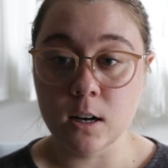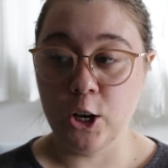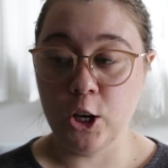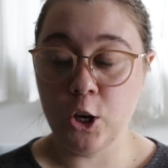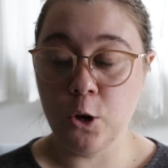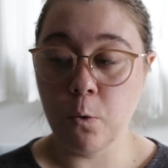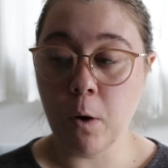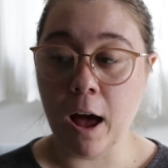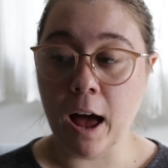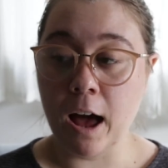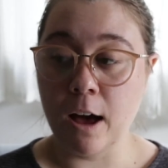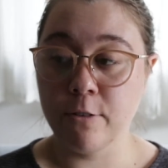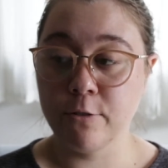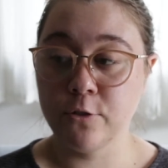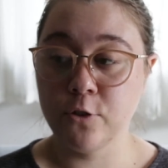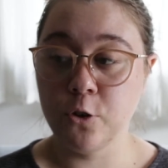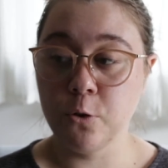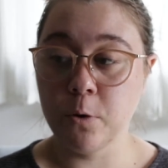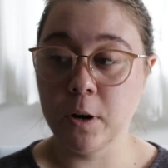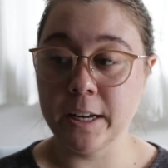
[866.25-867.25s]
You
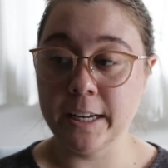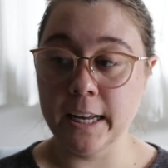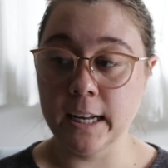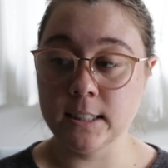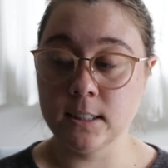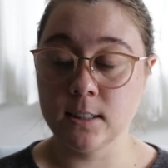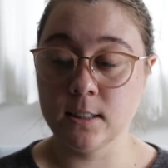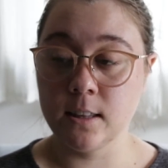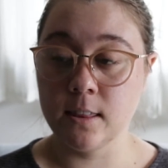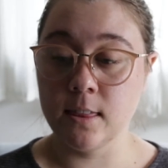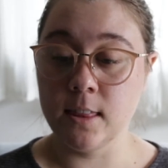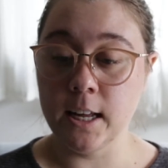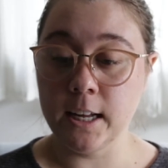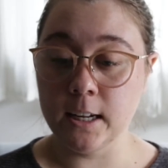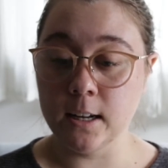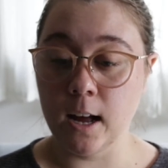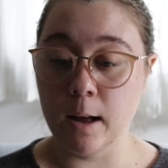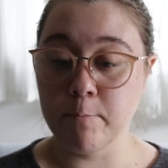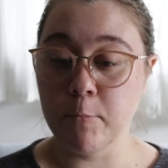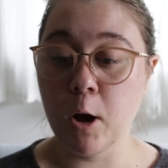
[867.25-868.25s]
have to, I guess,
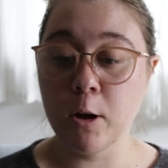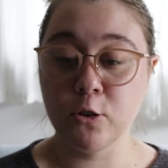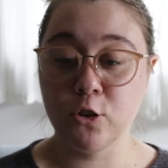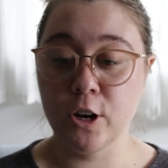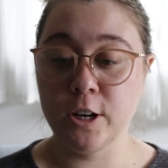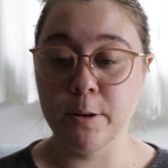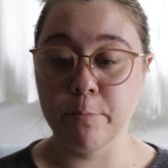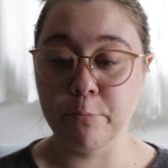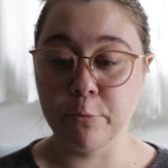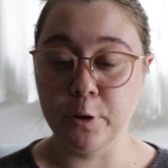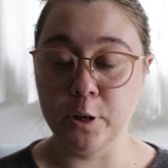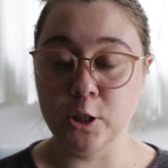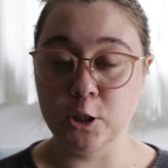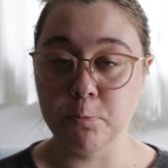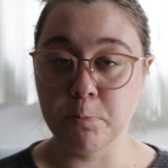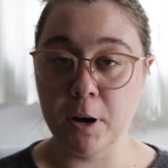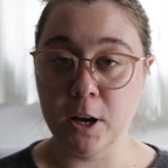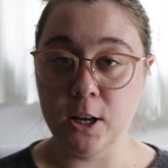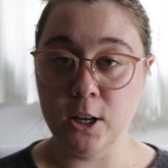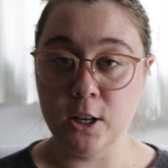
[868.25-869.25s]
think, I'm not trying to preach,
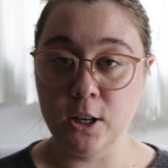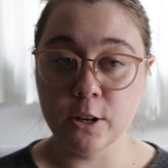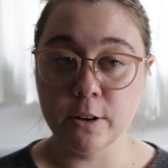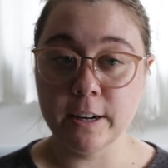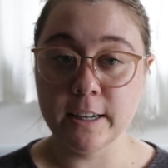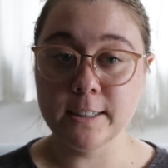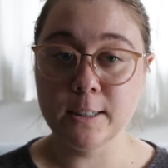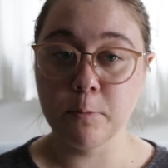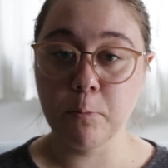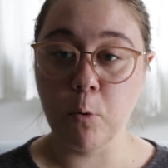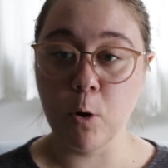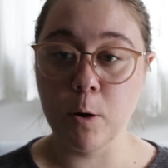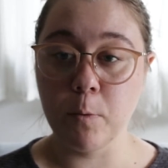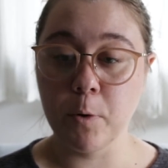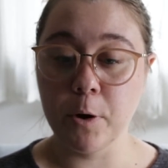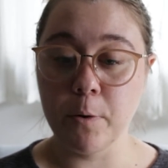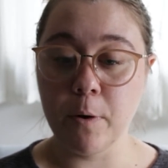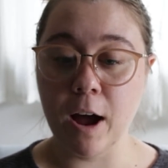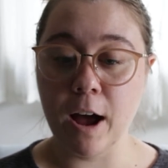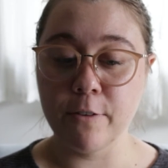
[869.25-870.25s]
but there is a point
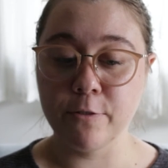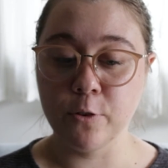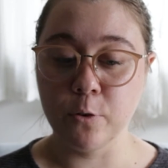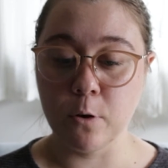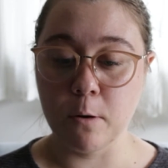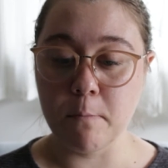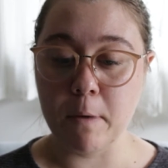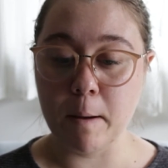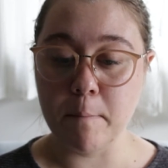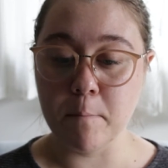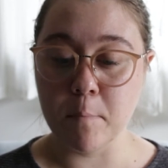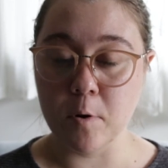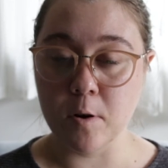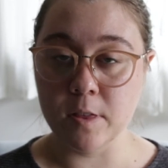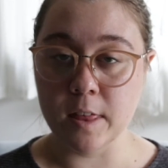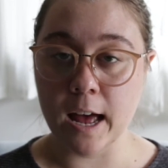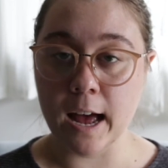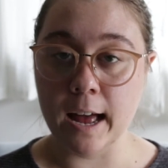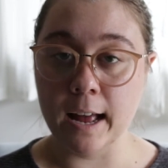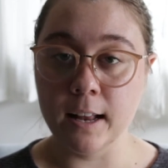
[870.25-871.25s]
where you have to remember
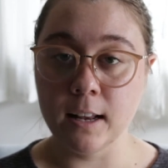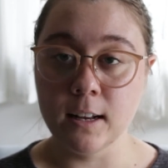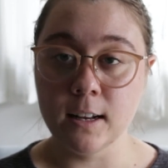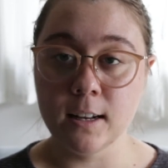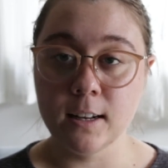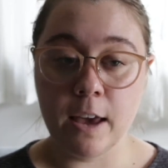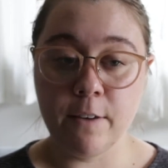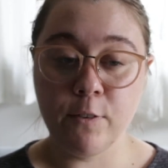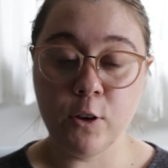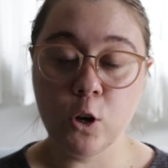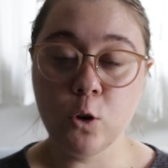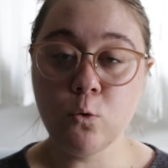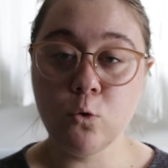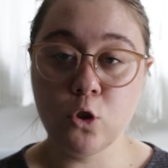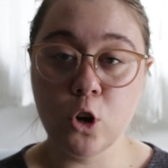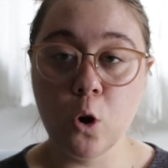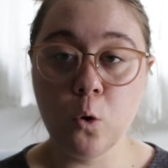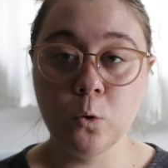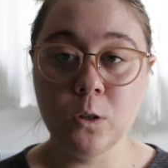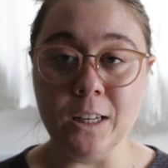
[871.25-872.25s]
that if you
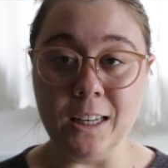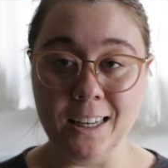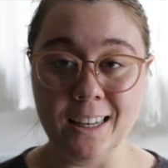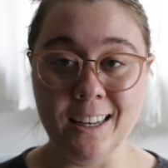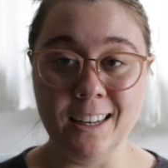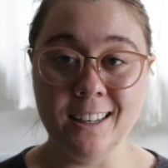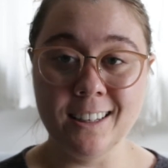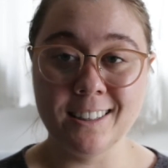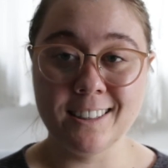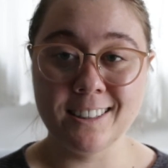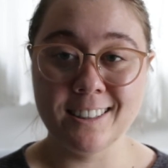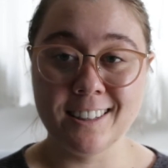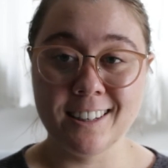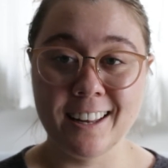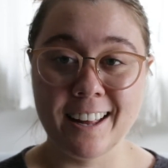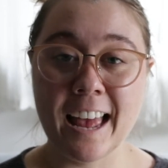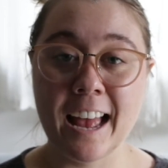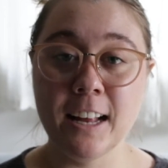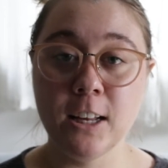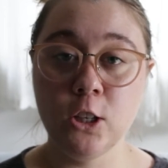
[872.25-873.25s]
don't eat,
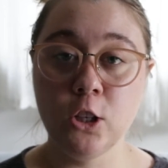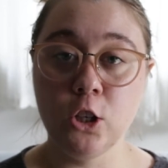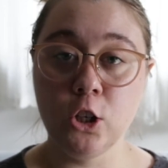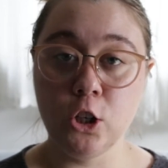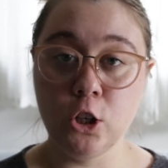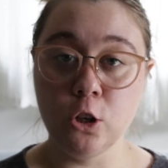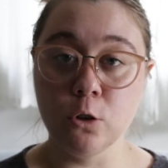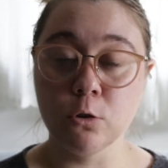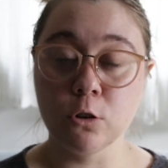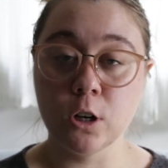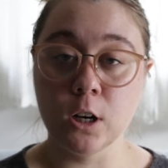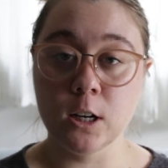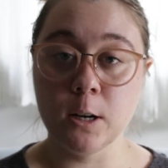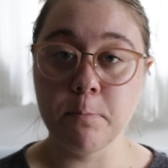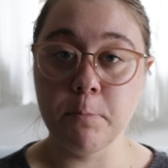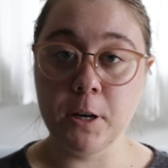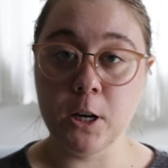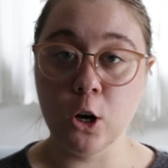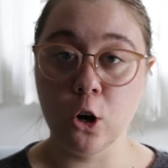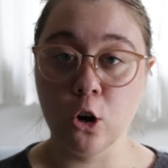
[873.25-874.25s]
then you're going to
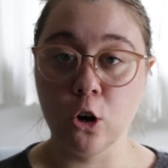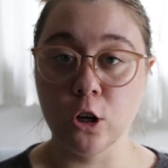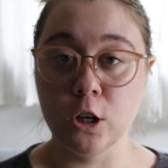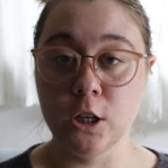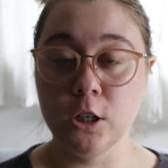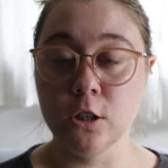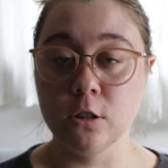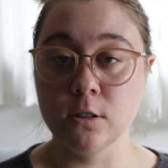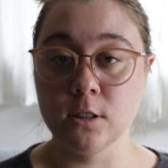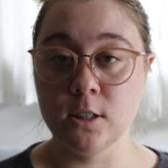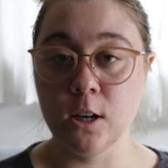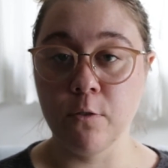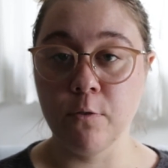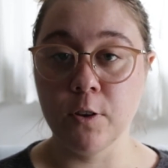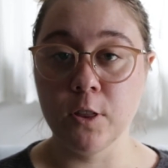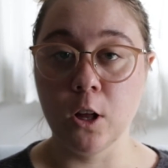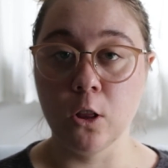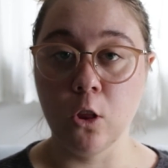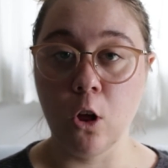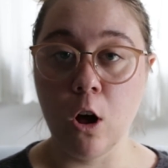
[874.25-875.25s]
be hurting yourself
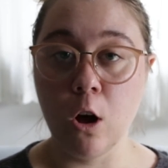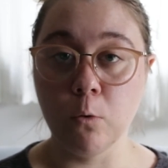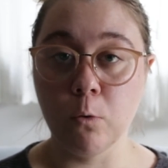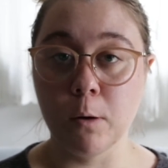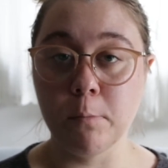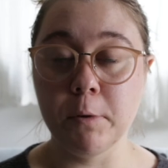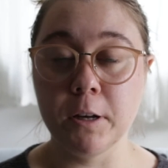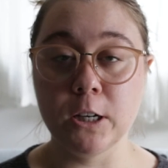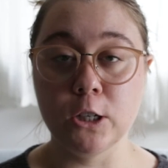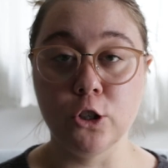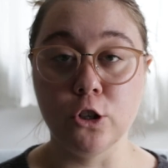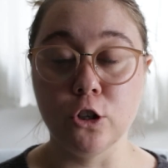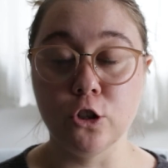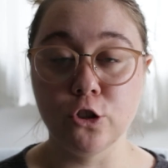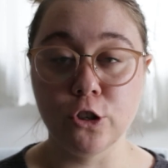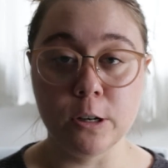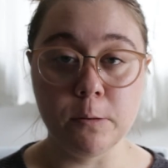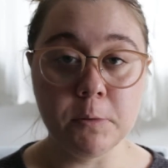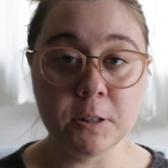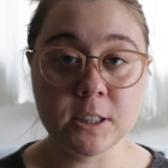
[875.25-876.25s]
in the long run because your
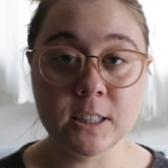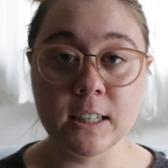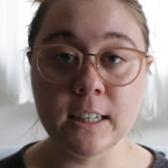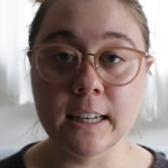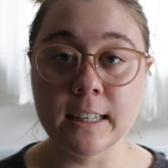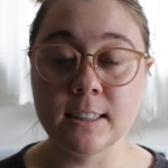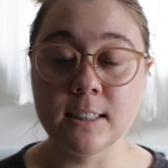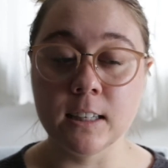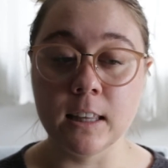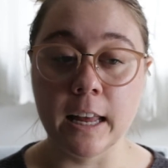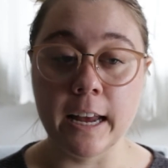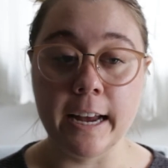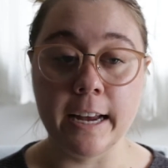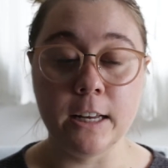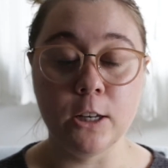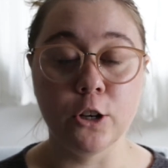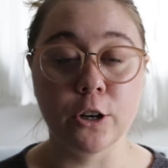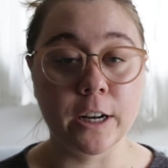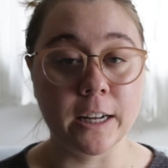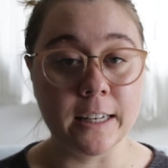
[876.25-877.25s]
treatments can get
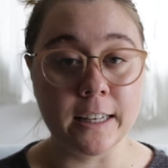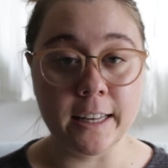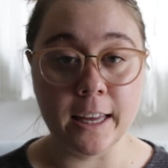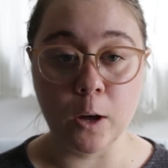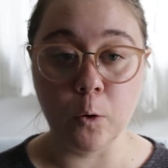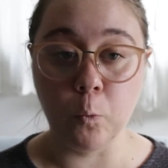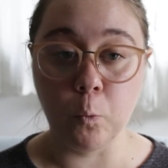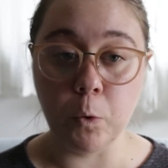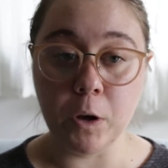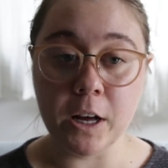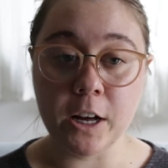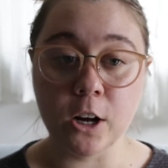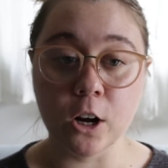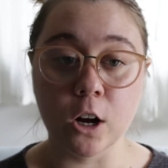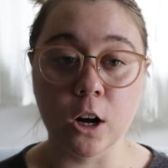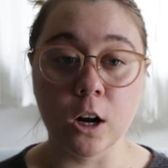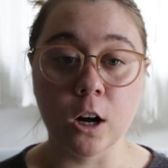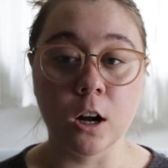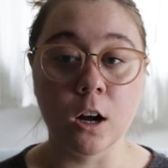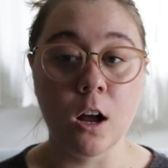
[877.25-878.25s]
delayed, you're going to get
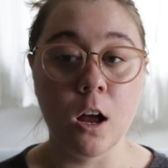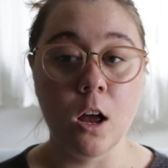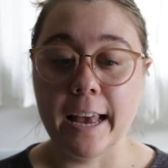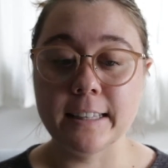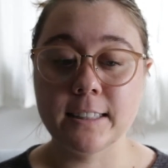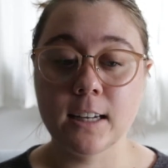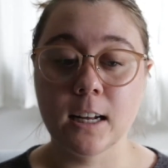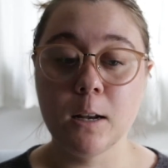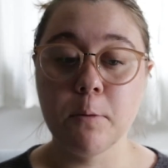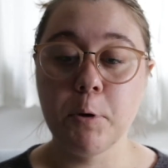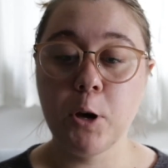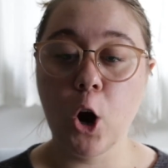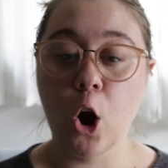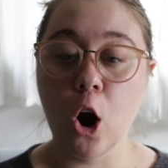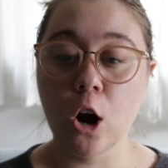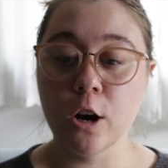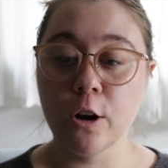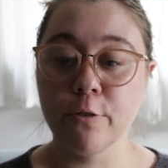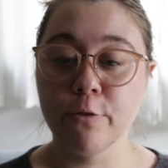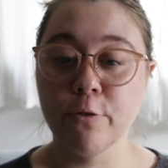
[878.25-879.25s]
weaker. It's going to be
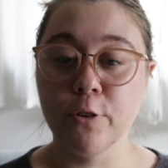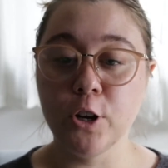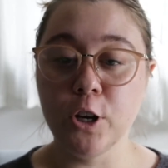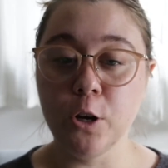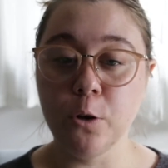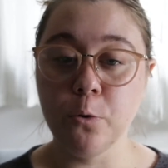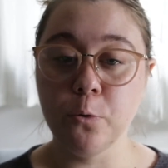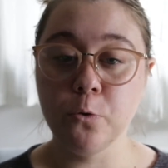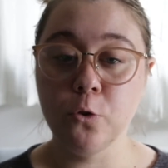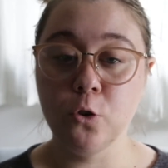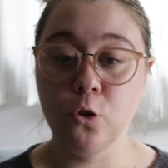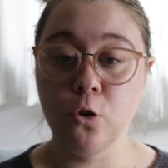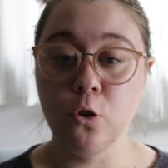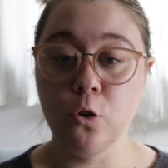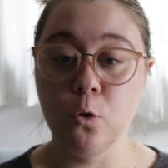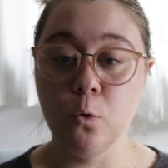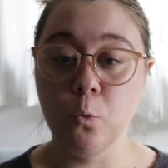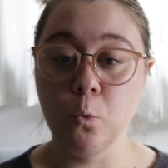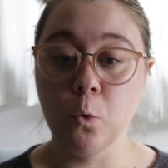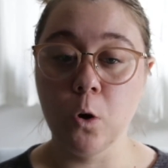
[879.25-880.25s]
harder for you
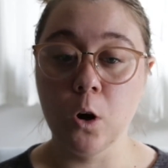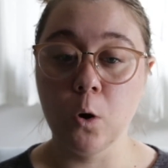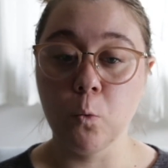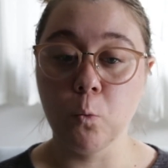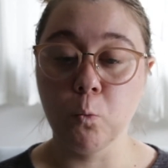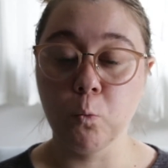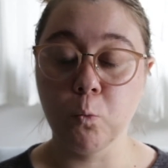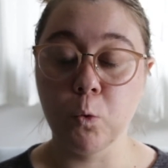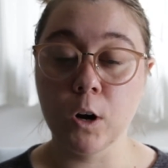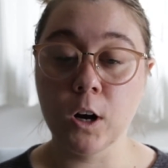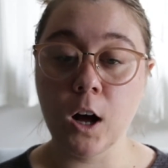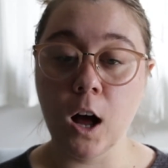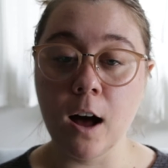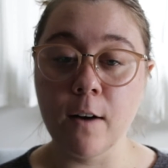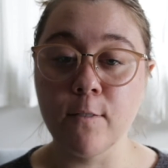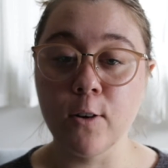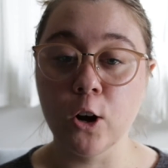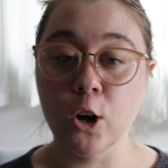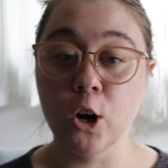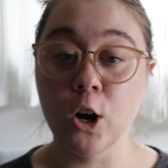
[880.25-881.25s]
to
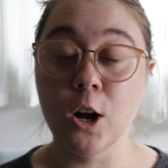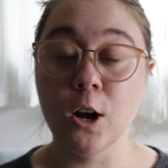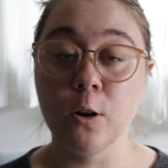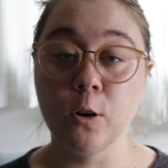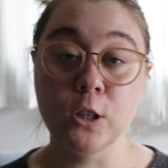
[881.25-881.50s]
recover.